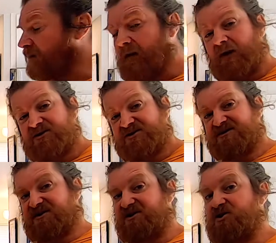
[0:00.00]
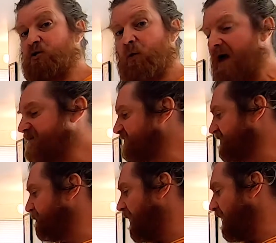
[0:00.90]
the largest U.S.
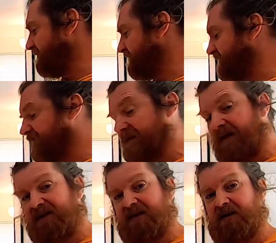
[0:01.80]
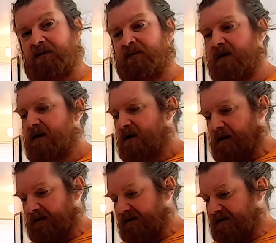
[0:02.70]
deposits of lithium,
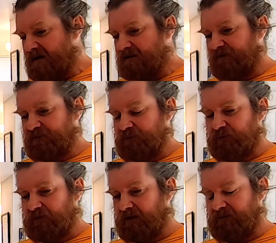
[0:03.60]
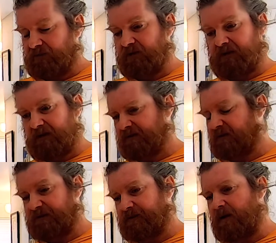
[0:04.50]
and again, if you're kind of really
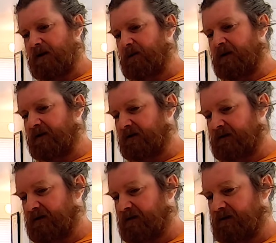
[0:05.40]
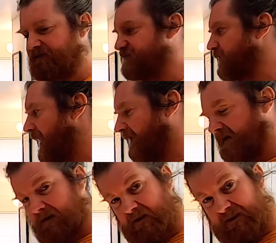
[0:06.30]
into the stock market and kind of
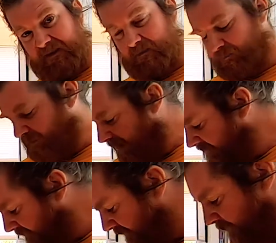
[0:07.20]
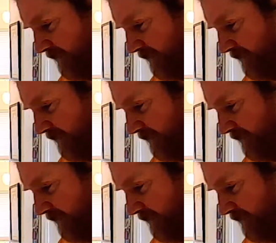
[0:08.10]
tracking lithium prices,